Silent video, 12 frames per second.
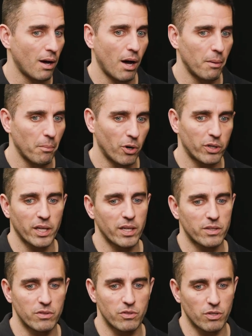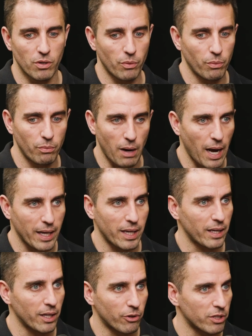on markets and so i
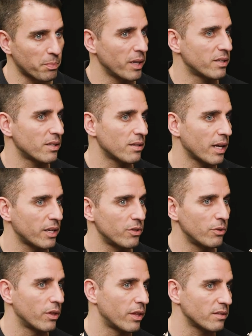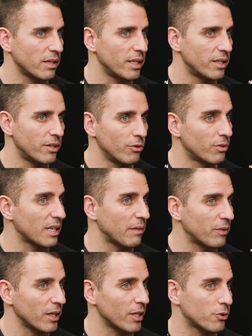can increase prices i can do the things i need to do because i have
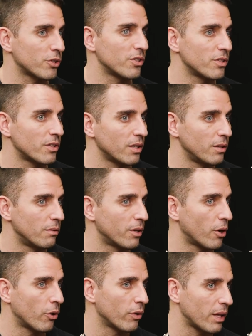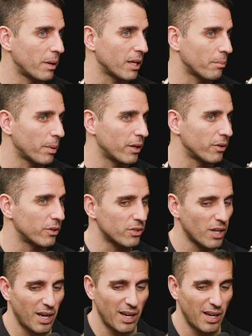the electricians and there aren't that many competitors